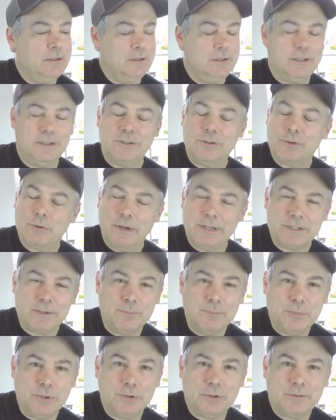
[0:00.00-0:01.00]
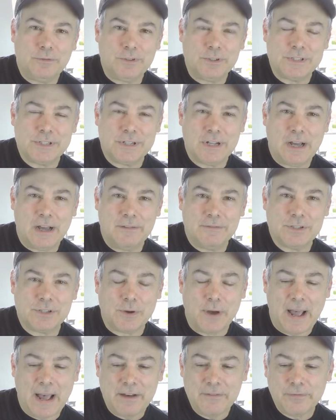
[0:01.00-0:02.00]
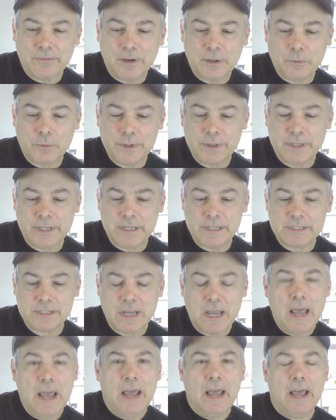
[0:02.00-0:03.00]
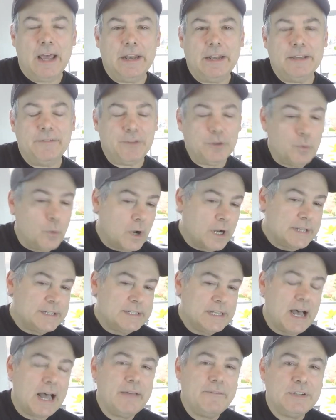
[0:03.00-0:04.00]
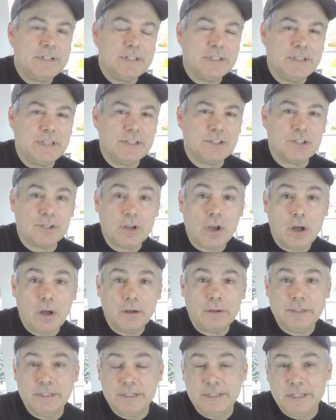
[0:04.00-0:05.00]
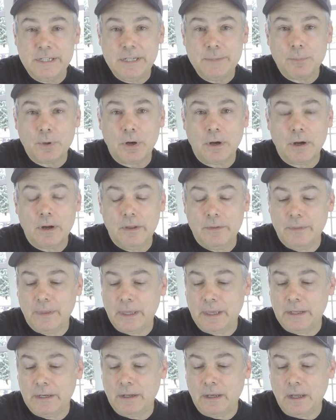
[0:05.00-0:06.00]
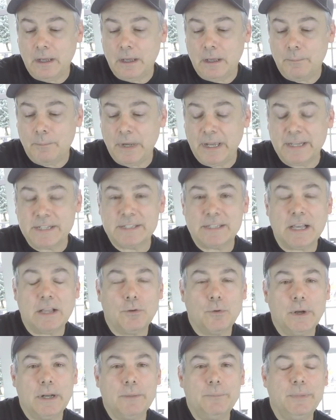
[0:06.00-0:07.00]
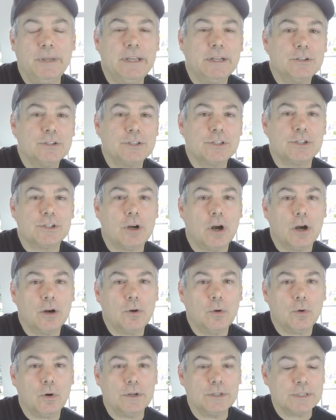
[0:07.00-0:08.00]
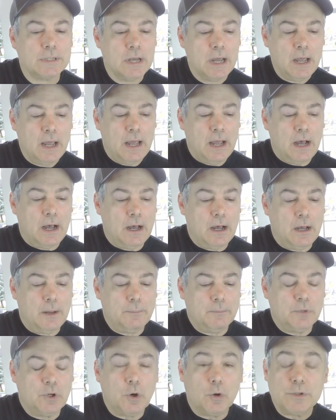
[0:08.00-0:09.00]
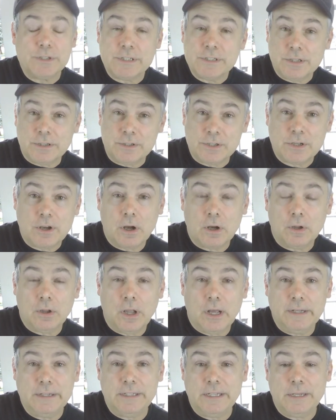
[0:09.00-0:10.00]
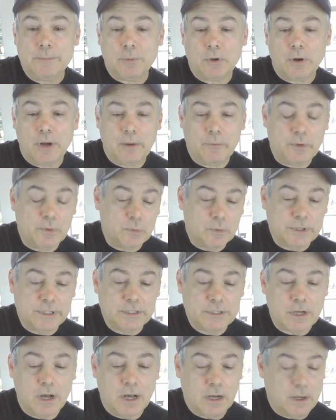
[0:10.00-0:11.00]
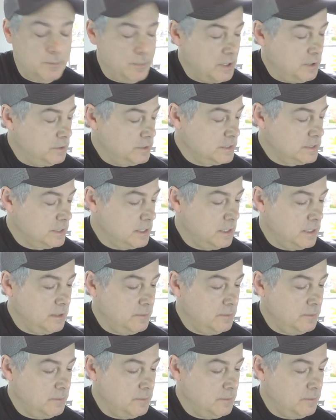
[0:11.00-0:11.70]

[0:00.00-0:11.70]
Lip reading: you can create some beautiful stuff. So have fun with this, and if you want to dive into this song deeper, then my accelerated beginner's guitar course goes into the song a lot deeper, and we really talk about